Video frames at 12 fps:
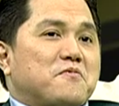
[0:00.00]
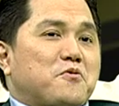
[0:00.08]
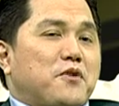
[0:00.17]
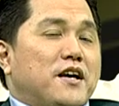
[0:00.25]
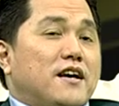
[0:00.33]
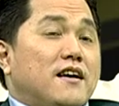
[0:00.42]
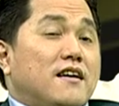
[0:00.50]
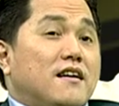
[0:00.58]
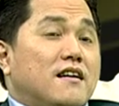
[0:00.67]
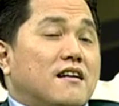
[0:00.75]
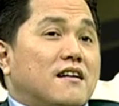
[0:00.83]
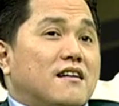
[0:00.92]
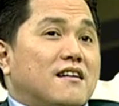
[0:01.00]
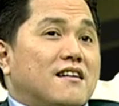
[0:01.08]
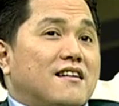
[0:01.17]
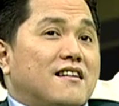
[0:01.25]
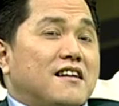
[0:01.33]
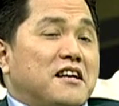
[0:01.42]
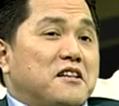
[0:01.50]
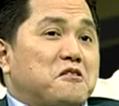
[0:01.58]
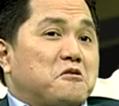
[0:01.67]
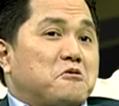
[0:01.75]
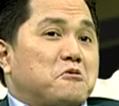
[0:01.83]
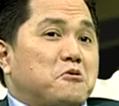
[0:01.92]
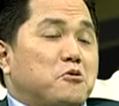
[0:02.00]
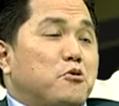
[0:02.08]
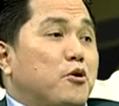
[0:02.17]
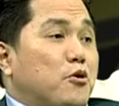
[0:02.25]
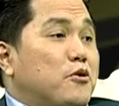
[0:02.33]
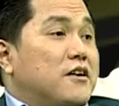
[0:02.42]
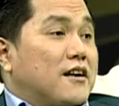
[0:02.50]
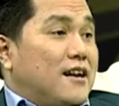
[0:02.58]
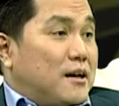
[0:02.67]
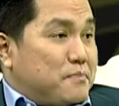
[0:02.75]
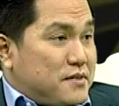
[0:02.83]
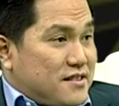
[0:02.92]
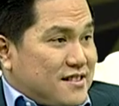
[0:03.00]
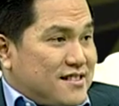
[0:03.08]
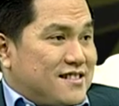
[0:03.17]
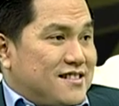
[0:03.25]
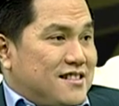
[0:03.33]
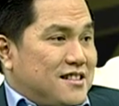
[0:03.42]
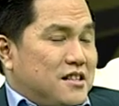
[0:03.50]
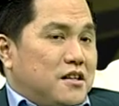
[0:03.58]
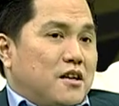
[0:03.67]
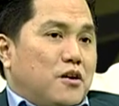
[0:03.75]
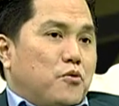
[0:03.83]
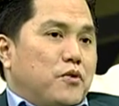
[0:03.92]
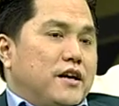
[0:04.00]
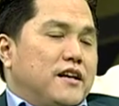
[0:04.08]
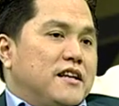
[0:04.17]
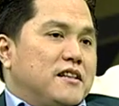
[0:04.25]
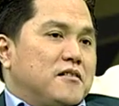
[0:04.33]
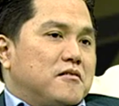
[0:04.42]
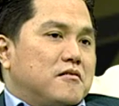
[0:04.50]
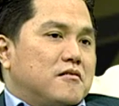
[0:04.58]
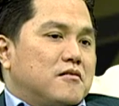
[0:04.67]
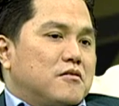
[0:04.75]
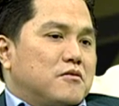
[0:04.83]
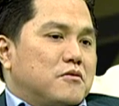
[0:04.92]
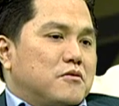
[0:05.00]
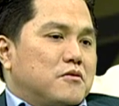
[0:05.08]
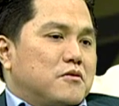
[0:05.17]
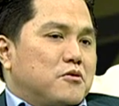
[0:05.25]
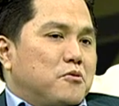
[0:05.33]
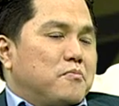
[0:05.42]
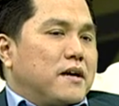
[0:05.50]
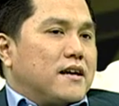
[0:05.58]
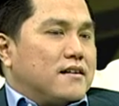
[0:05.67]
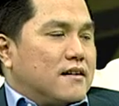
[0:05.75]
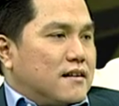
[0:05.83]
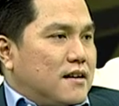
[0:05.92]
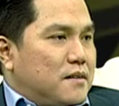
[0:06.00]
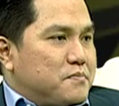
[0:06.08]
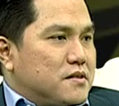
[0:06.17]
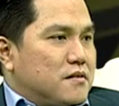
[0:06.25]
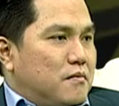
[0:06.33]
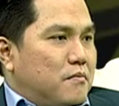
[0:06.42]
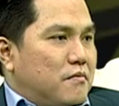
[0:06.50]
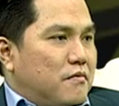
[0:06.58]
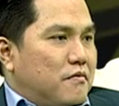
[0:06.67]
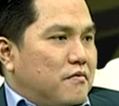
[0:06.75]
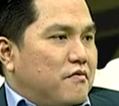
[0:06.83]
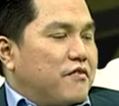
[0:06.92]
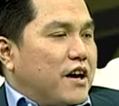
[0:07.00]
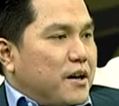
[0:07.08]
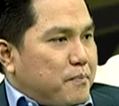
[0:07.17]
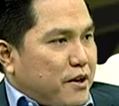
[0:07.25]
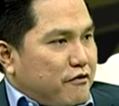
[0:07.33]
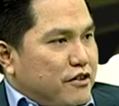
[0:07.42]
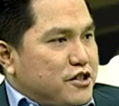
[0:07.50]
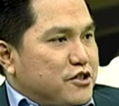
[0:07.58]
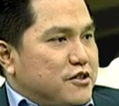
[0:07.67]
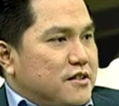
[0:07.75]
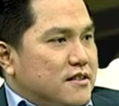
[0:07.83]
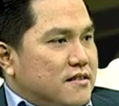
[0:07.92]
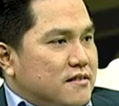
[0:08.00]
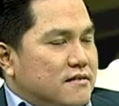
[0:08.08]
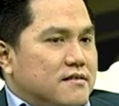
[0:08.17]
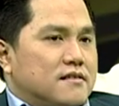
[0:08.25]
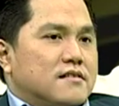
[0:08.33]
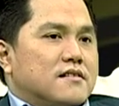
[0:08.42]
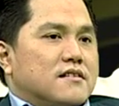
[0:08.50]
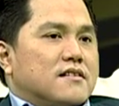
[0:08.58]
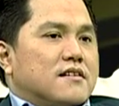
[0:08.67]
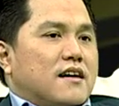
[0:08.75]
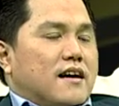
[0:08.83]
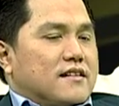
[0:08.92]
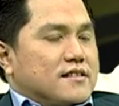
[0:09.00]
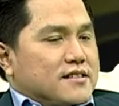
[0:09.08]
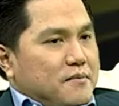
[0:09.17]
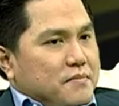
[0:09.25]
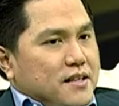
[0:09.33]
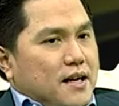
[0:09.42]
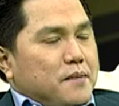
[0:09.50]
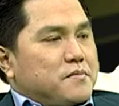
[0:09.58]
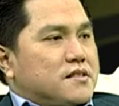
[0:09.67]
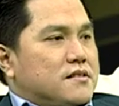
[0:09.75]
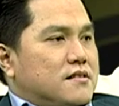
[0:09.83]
we need to grow the clubs. We need to make the clubs very professional. At the same time,